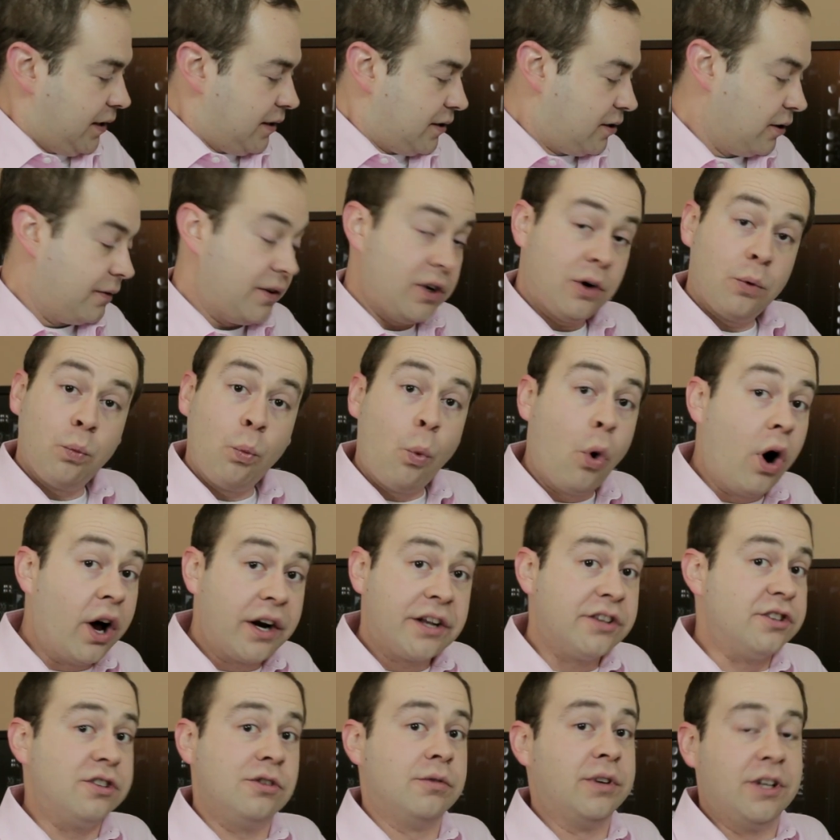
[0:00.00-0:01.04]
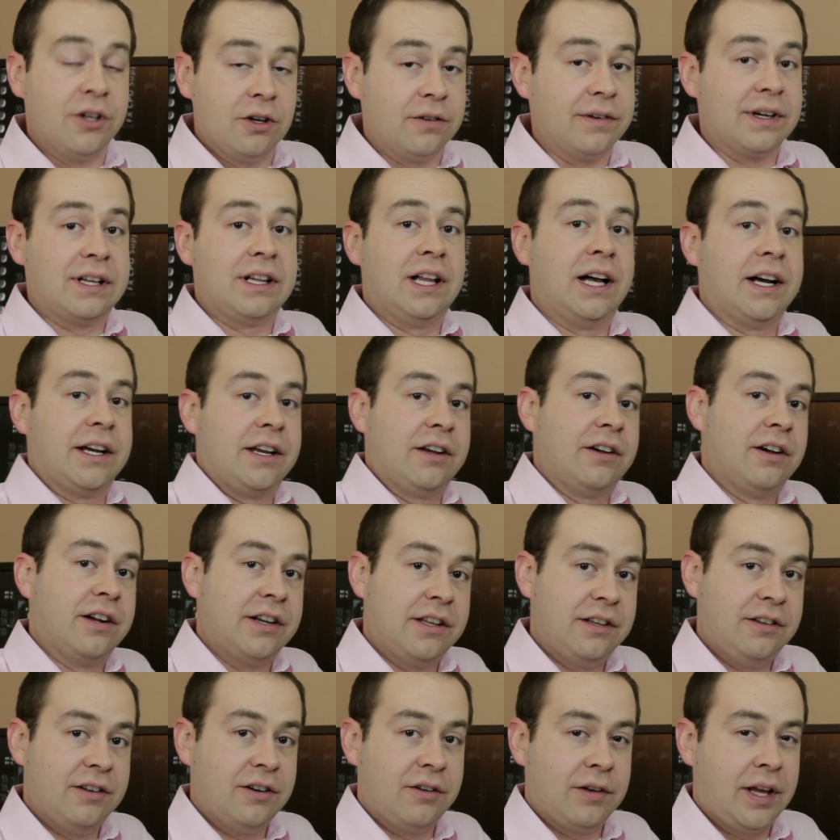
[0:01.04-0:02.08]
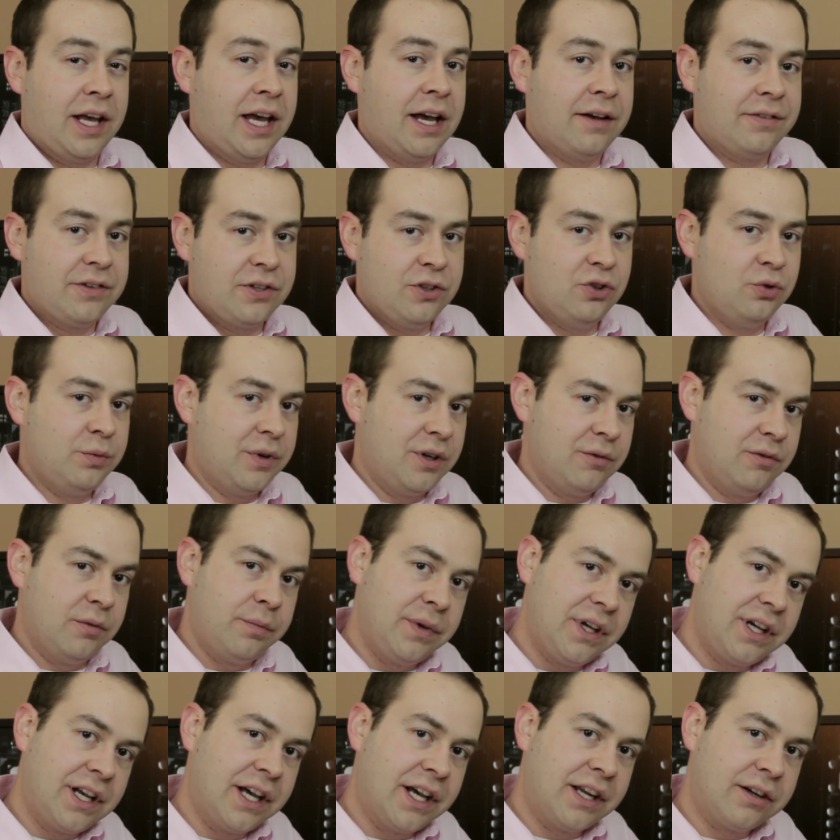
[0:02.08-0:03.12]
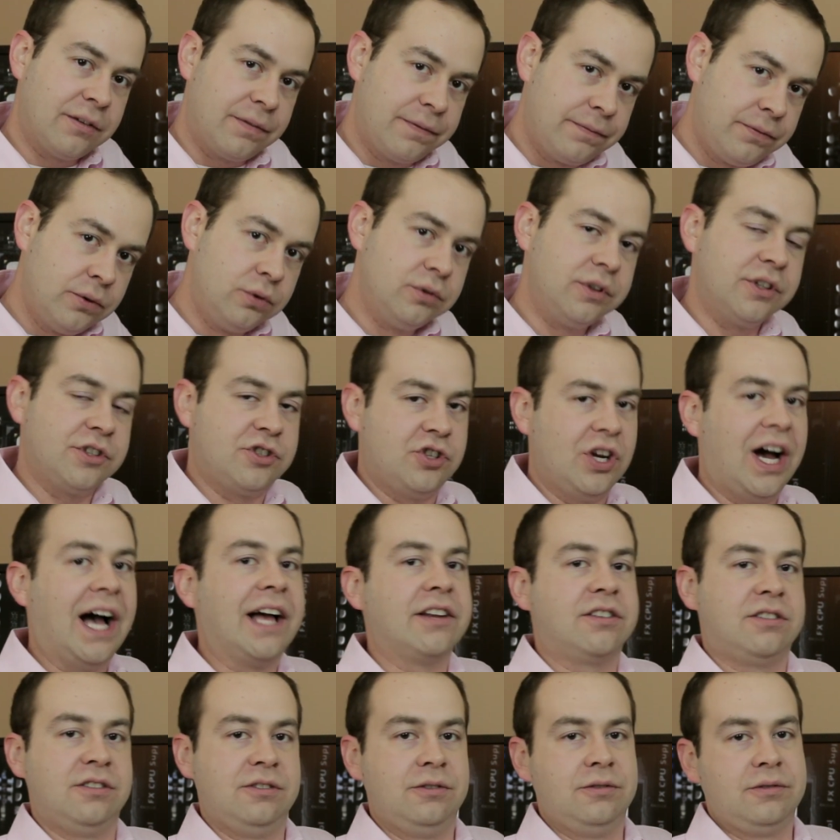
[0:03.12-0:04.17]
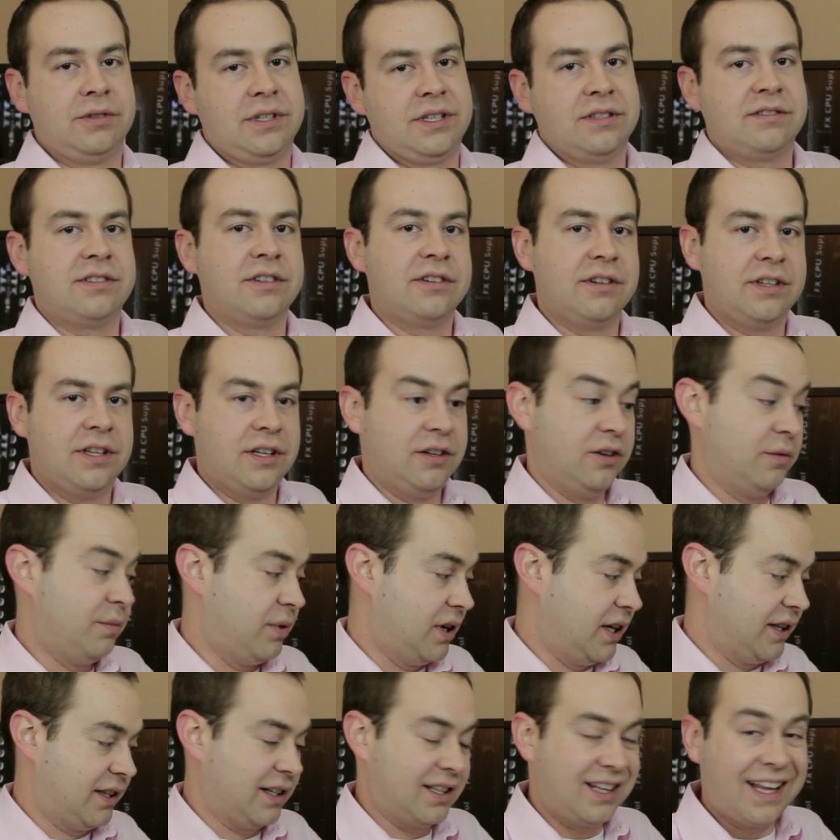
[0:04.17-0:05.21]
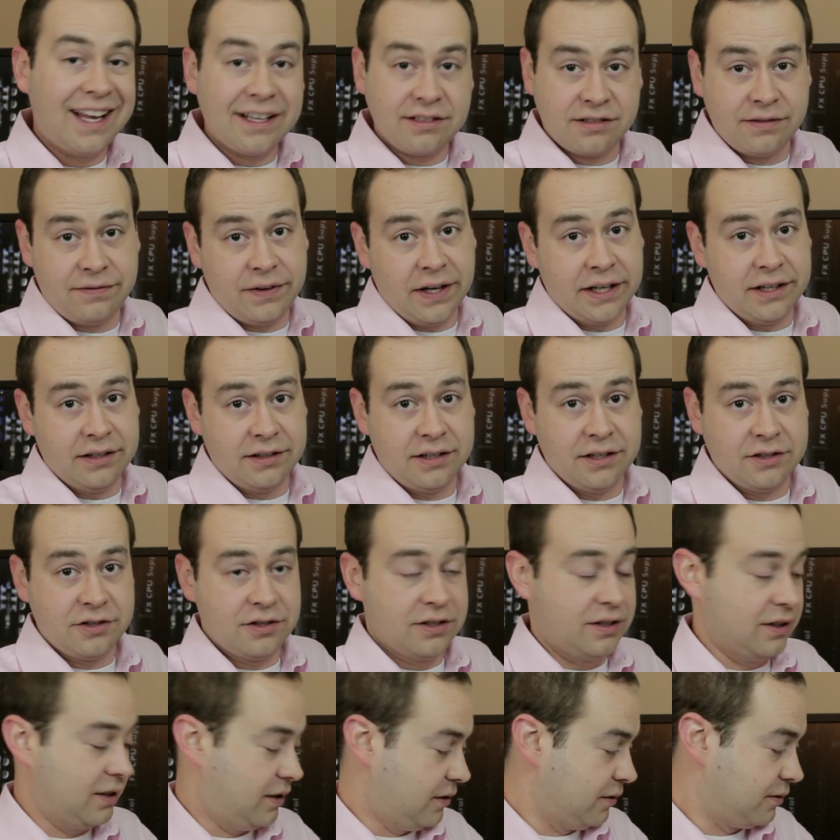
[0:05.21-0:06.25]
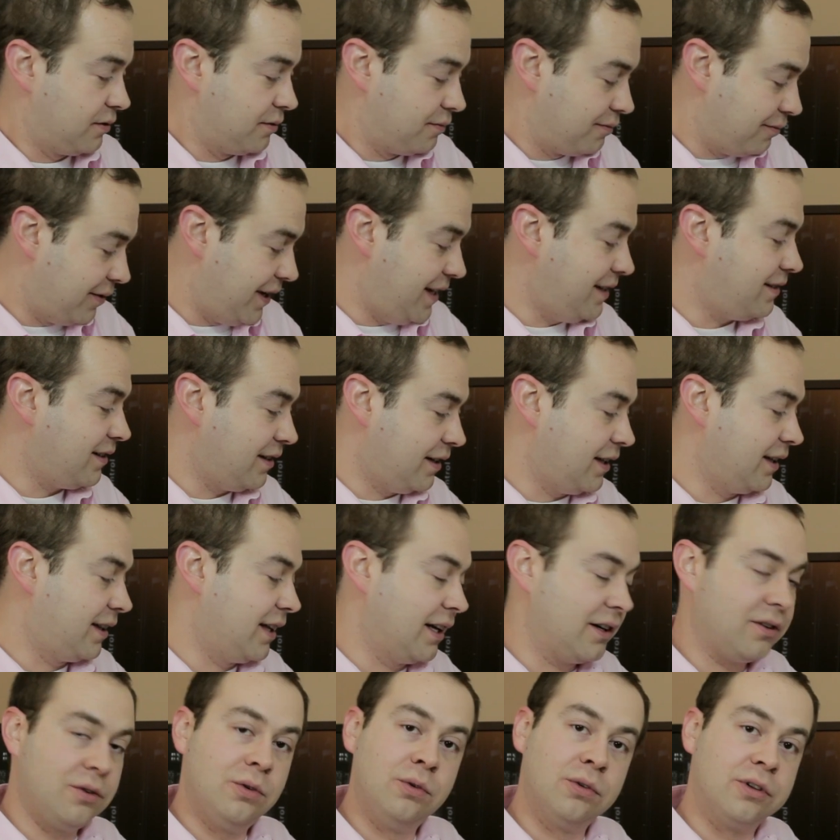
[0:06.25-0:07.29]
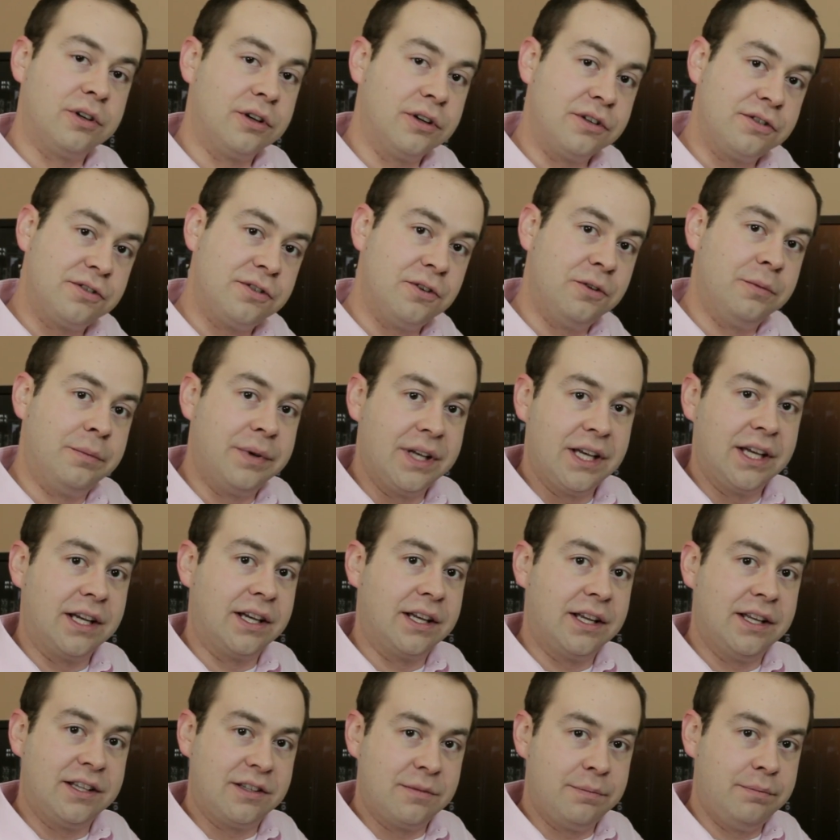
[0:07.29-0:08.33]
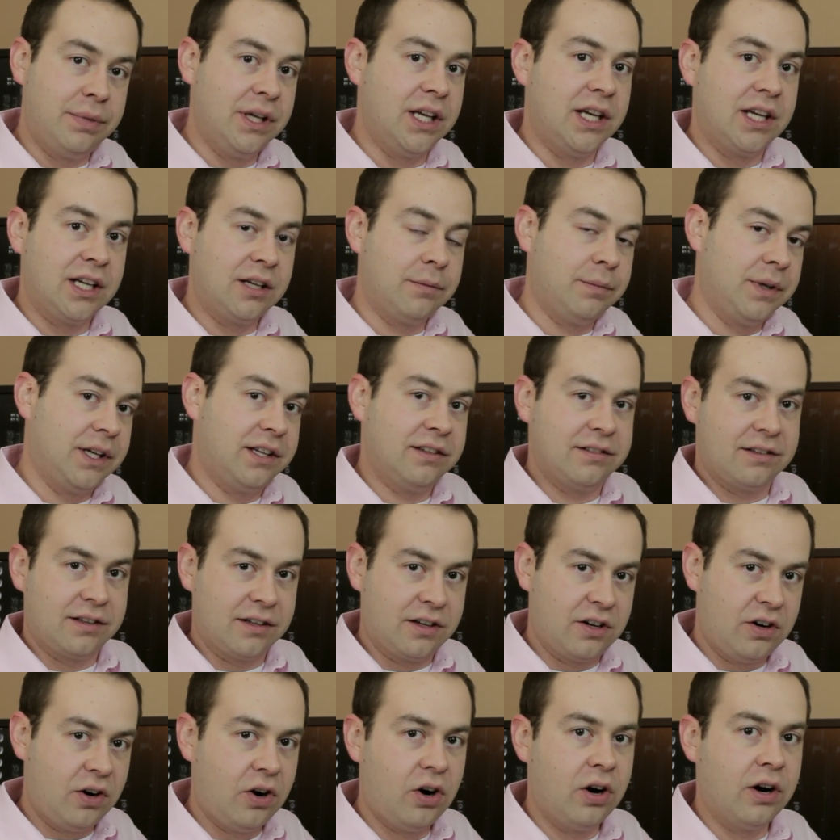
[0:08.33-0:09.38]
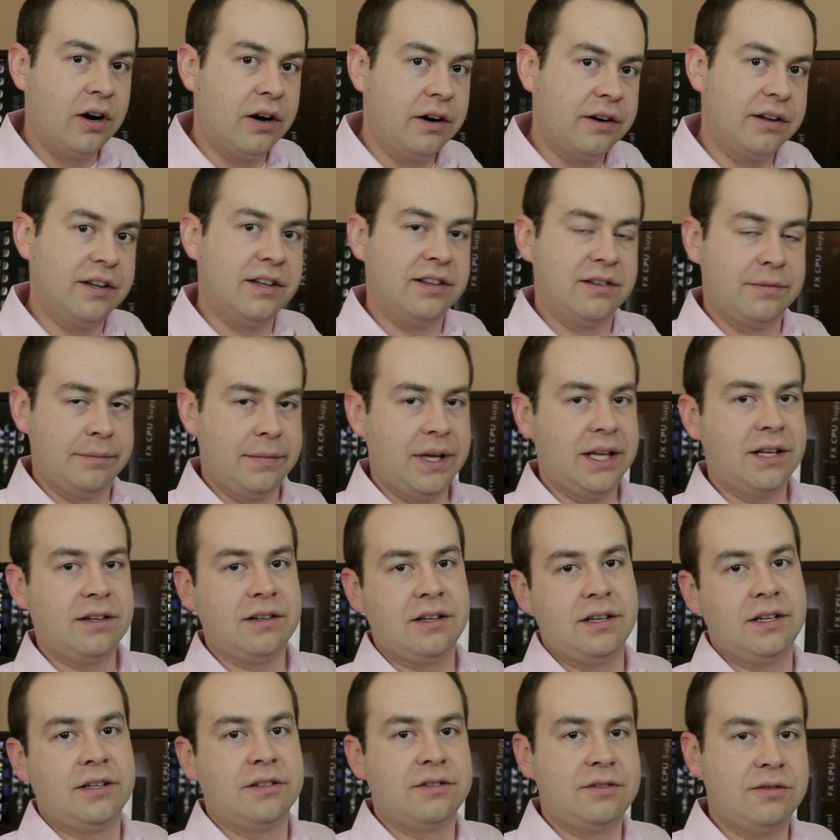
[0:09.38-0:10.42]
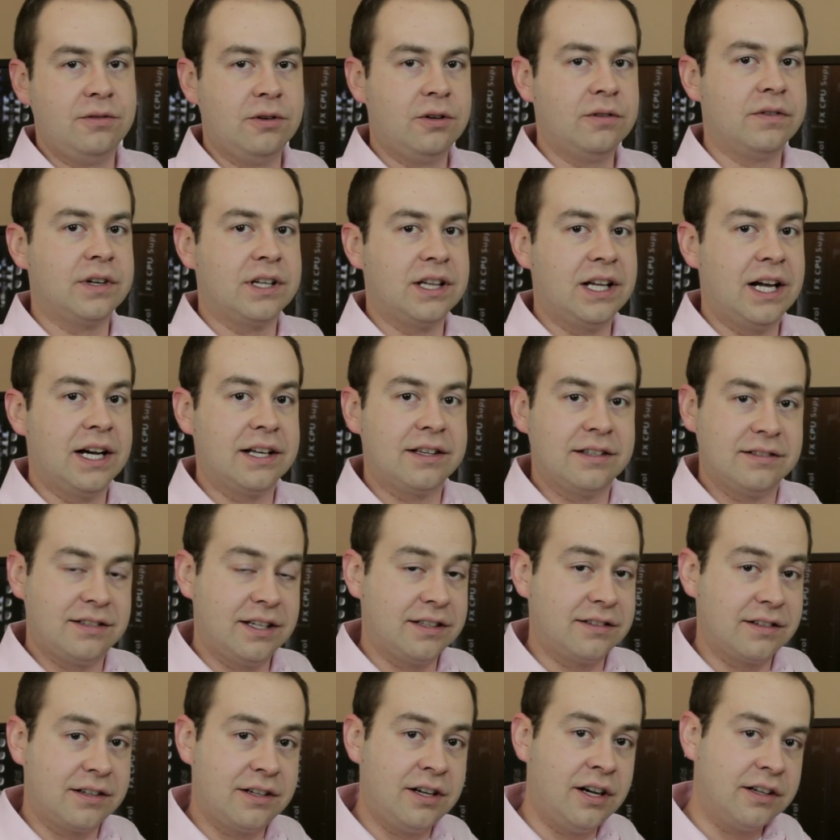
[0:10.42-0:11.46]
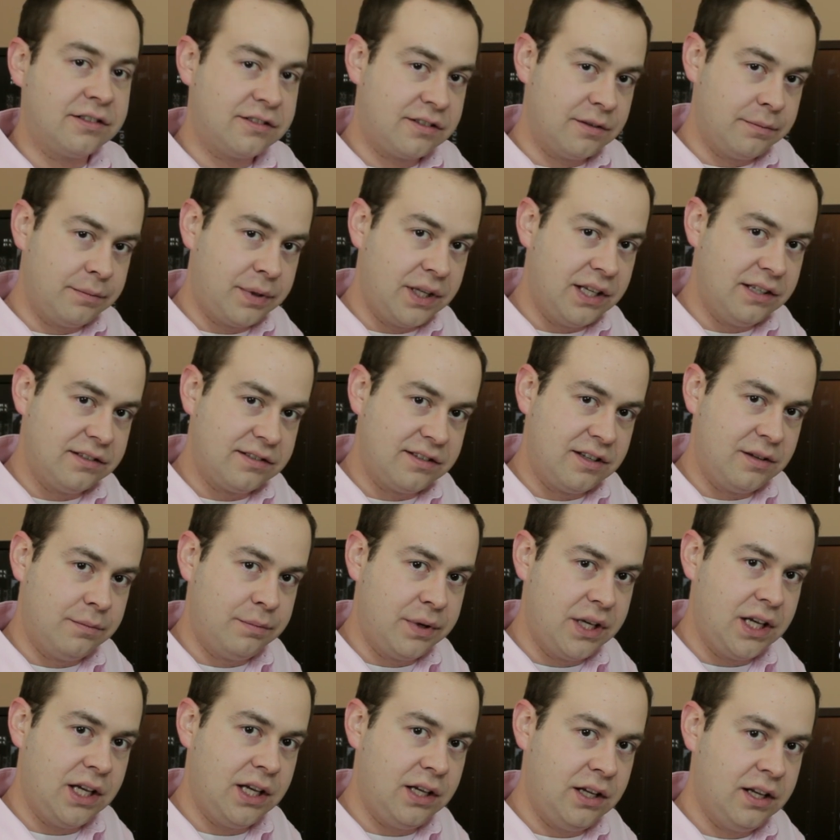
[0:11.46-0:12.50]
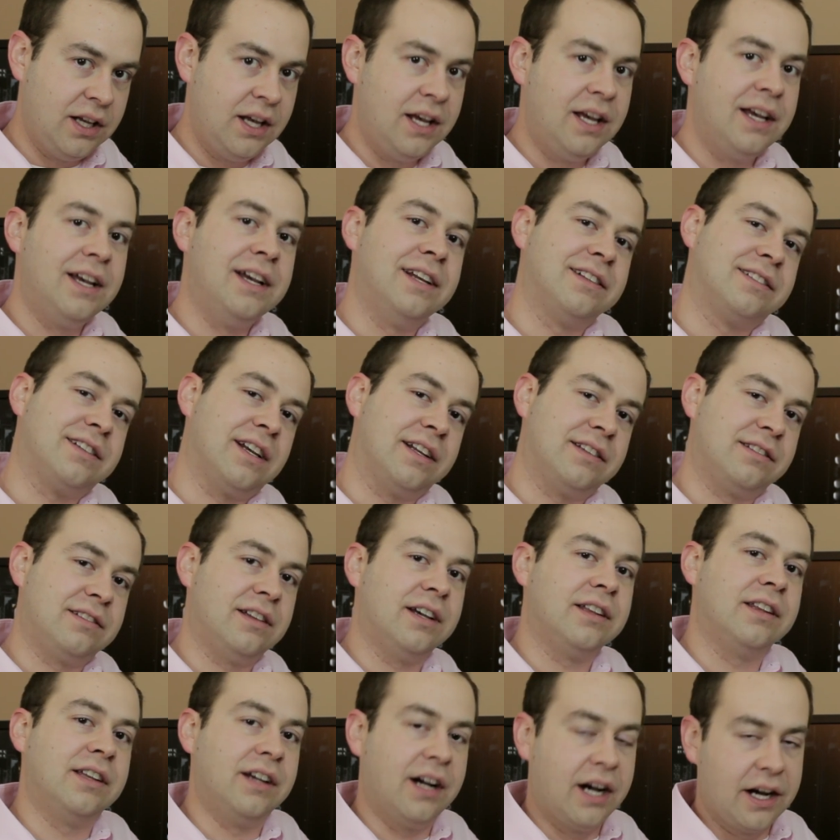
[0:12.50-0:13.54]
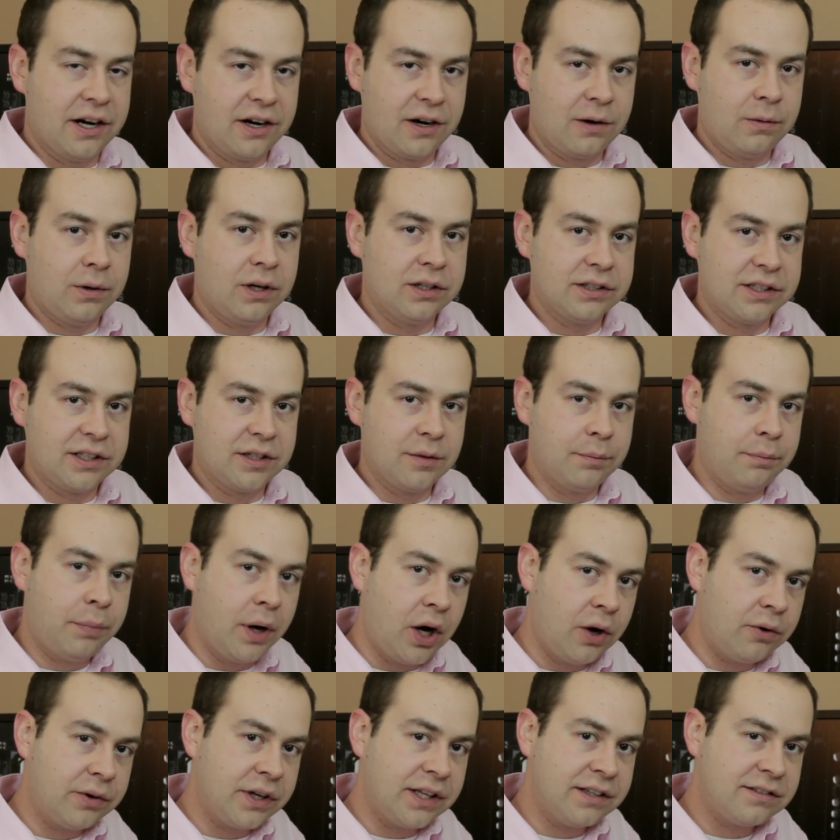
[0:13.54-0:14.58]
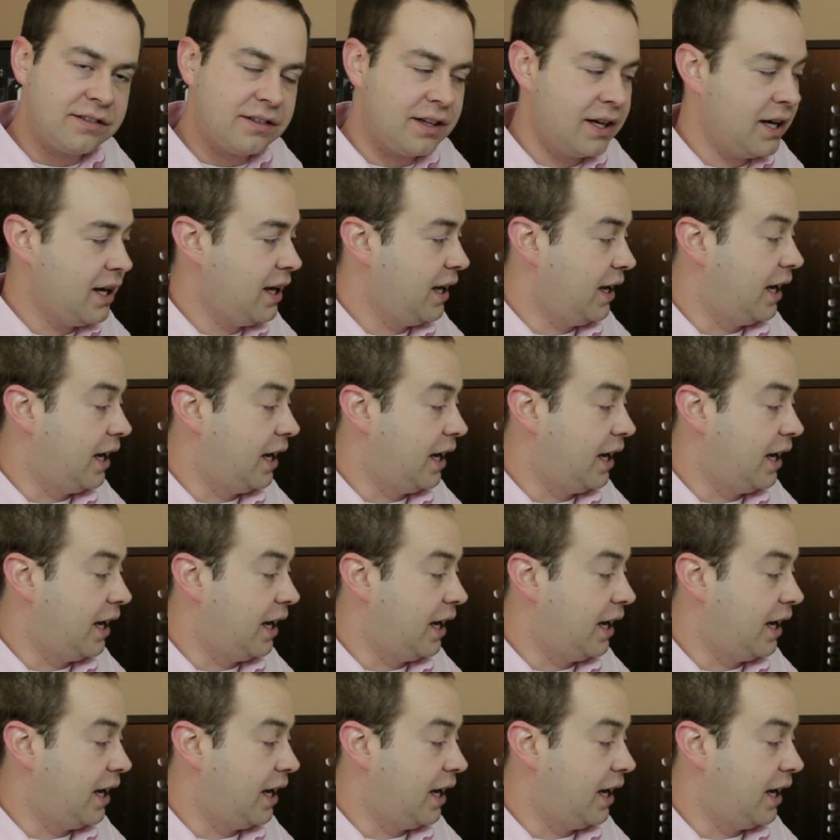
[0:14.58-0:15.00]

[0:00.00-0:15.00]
So if you don't want to do any overclocking on it, you don't have to, but it would be kind of foolish not to, considering that you bought the classified edition. There's a reason that that cooler is so big. It's big because the card is meant to overclock. This has a custom PCB. It's got slightly higher quality components.